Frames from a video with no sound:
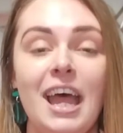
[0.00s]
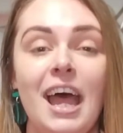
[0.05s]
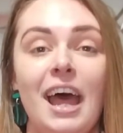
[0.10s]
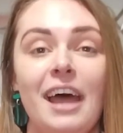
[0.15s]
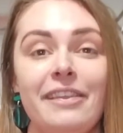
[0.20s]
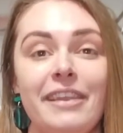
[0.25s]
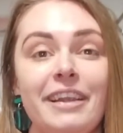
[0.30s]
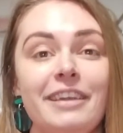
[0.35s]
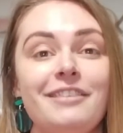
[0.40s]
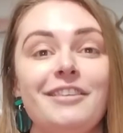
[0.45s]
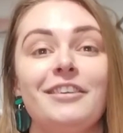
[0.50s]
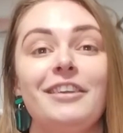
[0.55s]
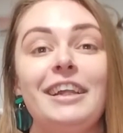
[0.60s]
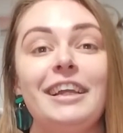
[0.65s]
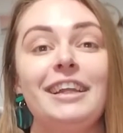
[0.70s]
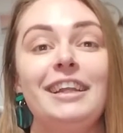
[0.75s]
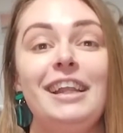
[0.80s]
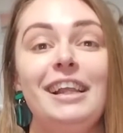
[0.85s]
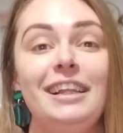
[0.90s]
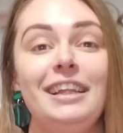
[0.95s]
and then it took
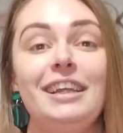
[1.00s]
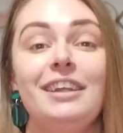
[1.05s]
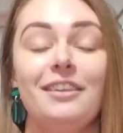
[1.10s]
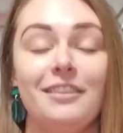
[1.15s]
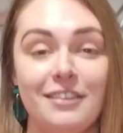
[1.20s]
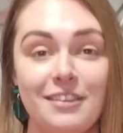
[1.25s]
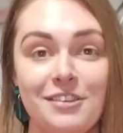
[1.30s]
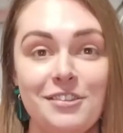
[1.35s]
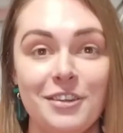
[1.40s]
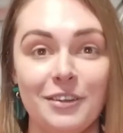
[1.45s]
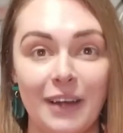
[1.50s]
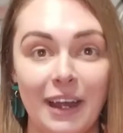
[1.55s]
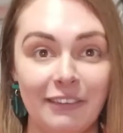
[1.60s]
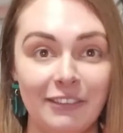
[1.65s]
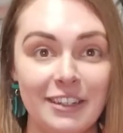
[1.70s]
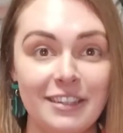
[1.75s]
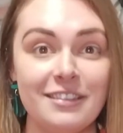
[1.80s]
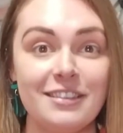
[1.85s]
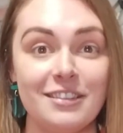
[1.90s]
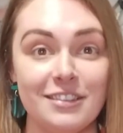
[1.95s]
like nearly another two
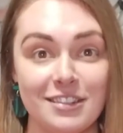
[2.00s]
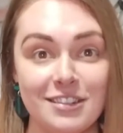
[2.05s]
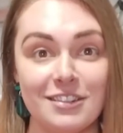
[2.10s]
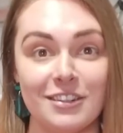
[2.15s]
hours just to